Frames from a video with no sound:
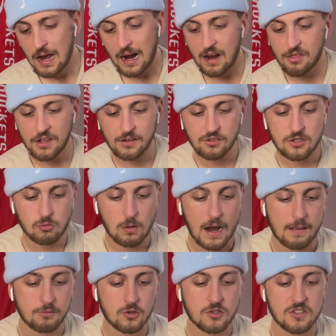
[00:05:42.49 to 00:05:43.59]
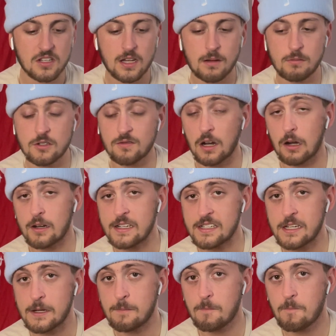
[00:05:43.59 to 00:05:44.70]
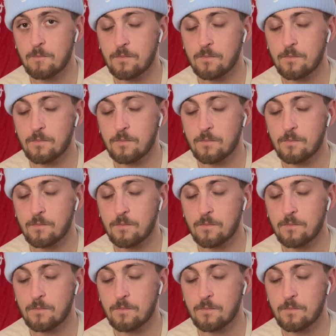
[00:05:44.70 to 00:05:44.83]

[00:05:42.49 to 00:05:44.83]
I think this Raptors team is very deep.